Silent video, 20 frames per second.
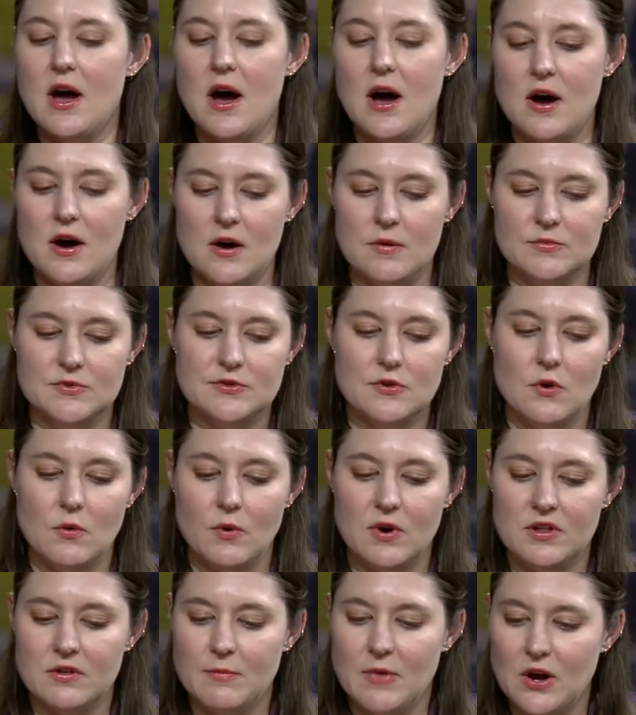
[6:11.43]
Um, so
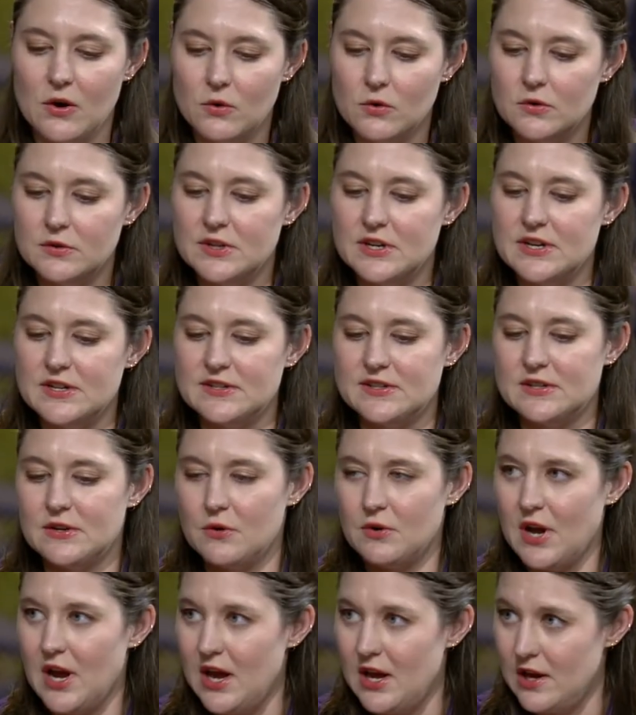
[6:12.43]
with my oldest,
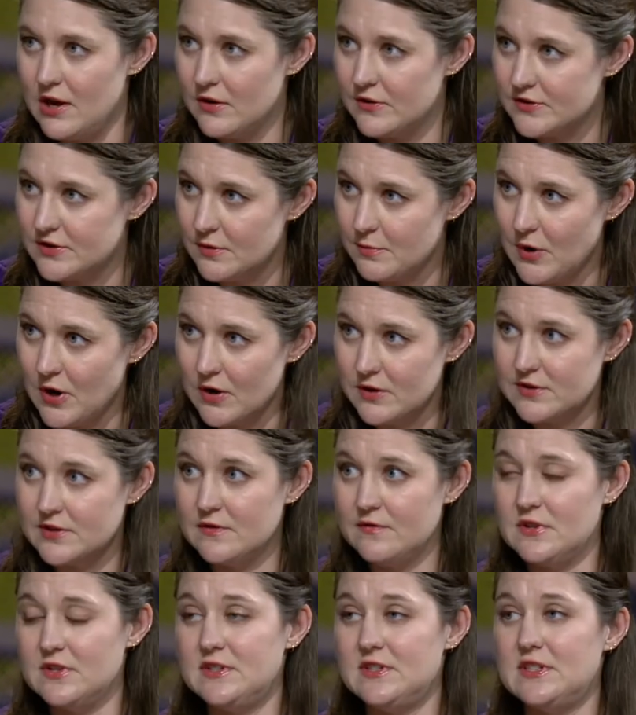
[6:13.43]
okay, here's the parts
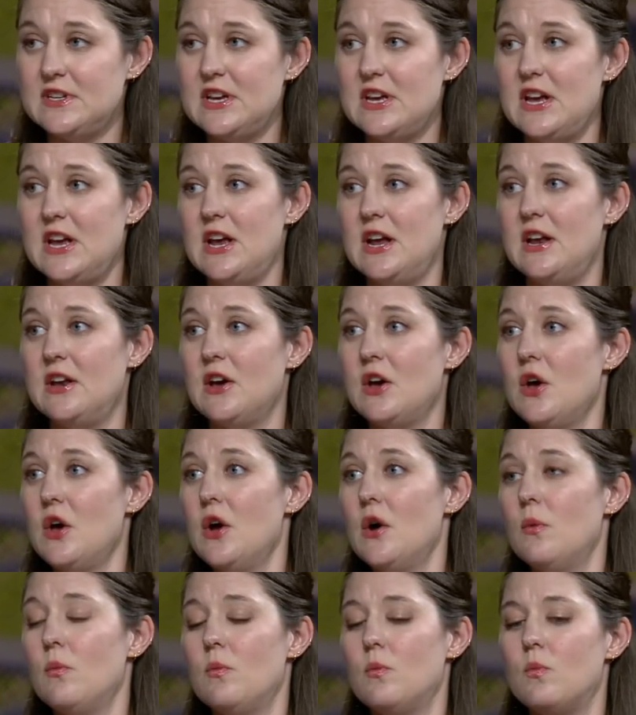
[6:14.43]
of a seed.
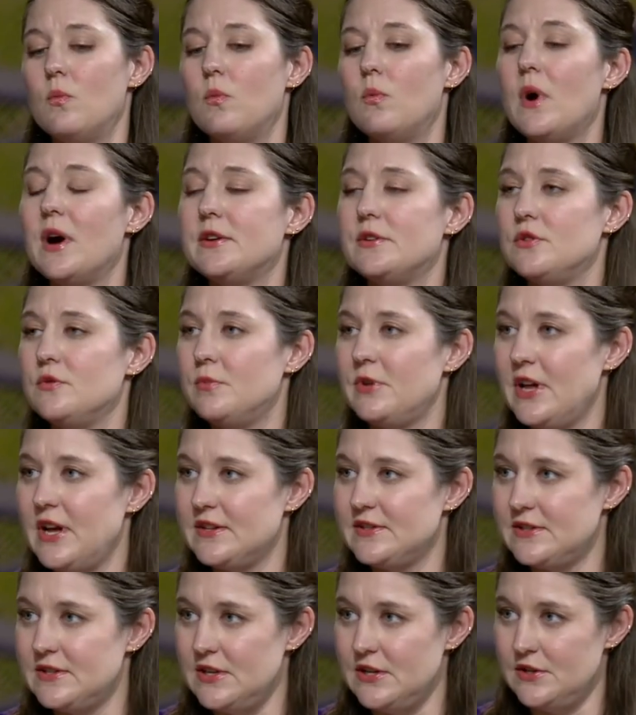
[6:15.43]
What do
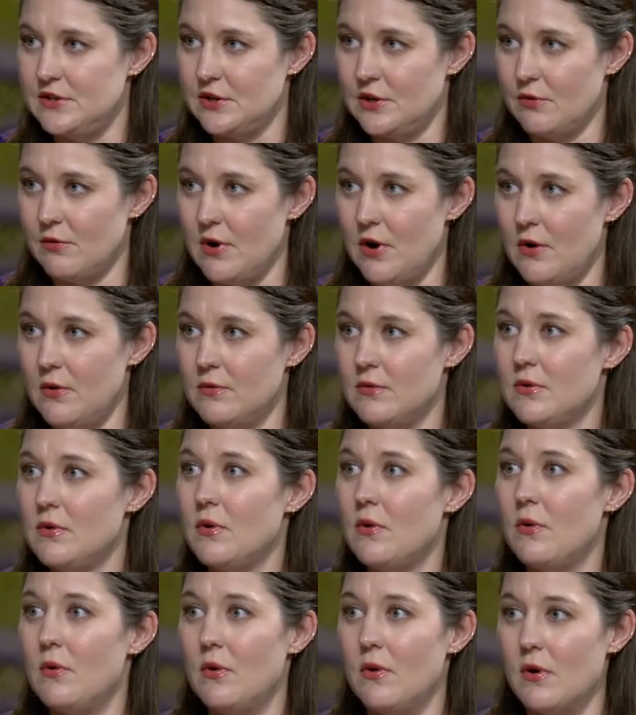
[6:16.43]
plants need to grow?
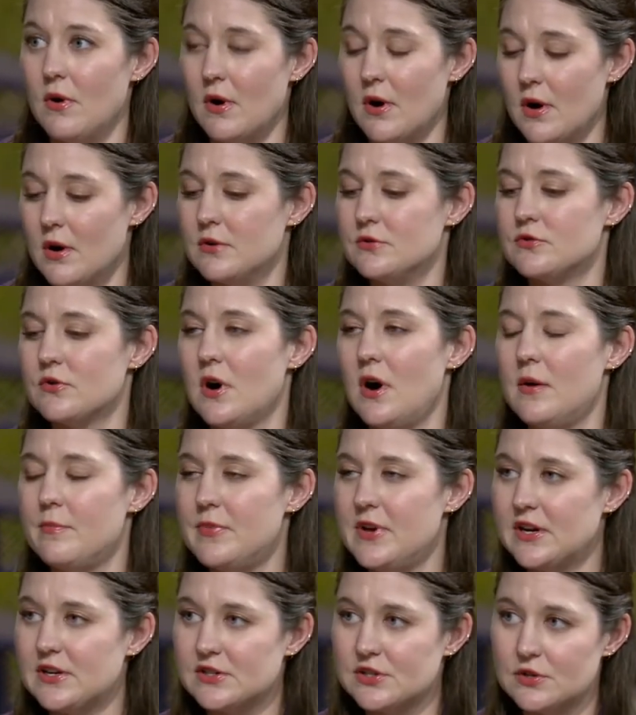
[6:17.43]
Or draw a
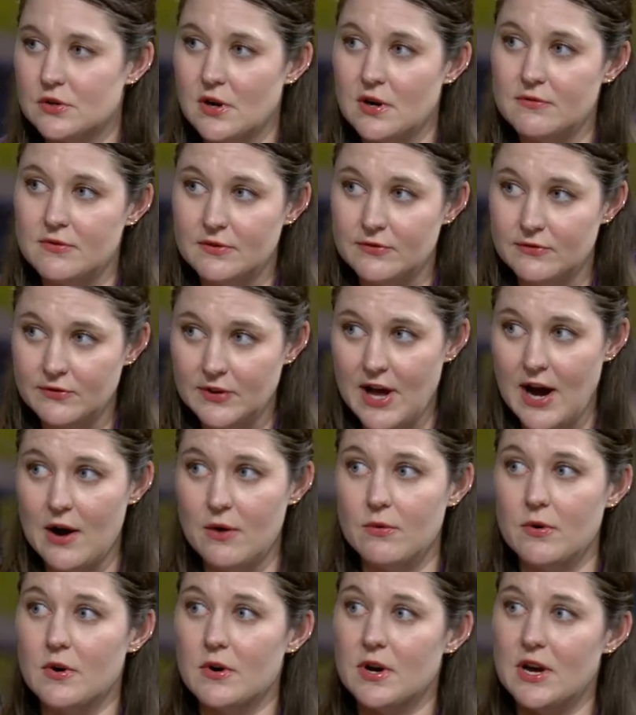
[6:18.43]
picture of a
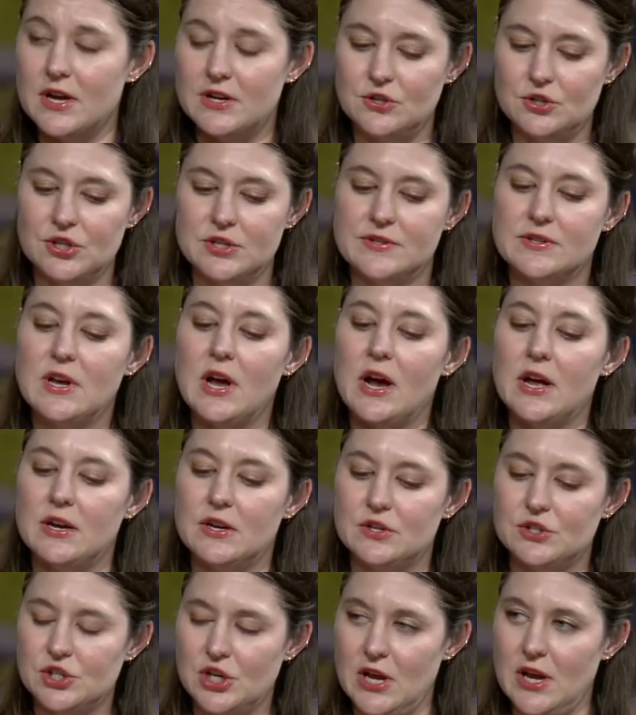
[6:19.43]
flower and just kind
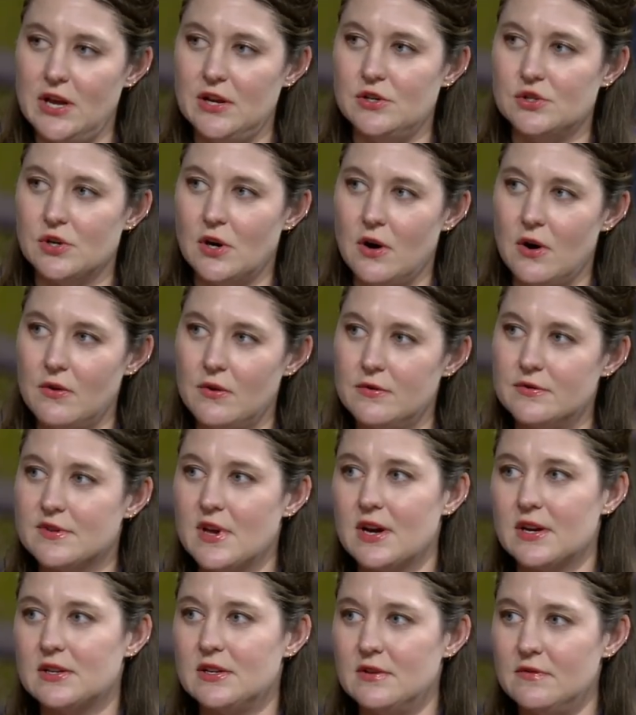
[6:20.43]
of change all those
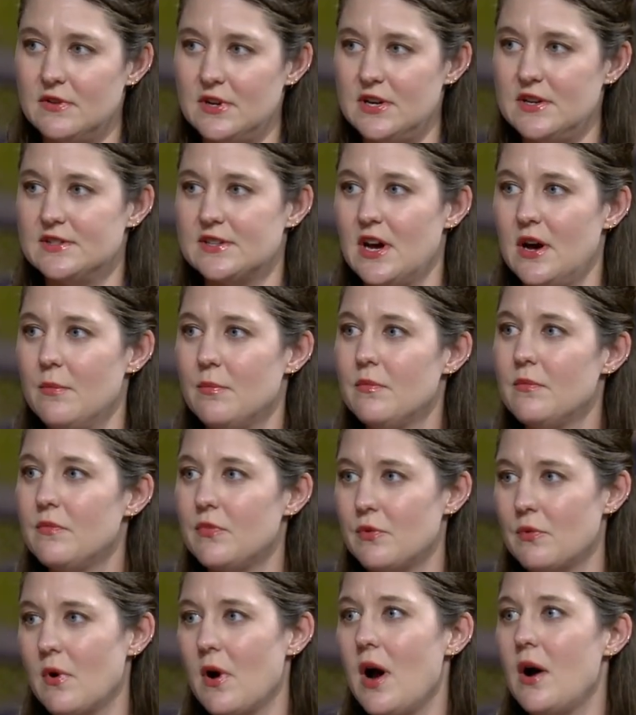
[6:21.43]
activities up
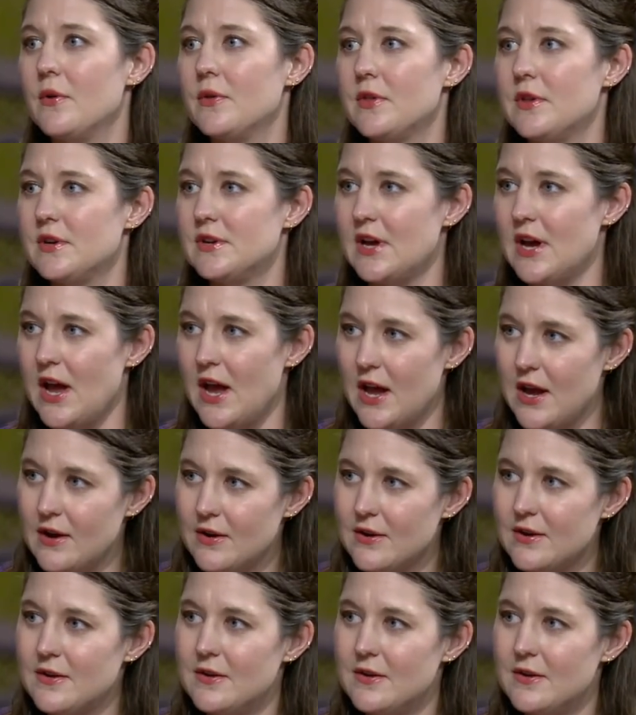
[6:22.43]
throughout the day.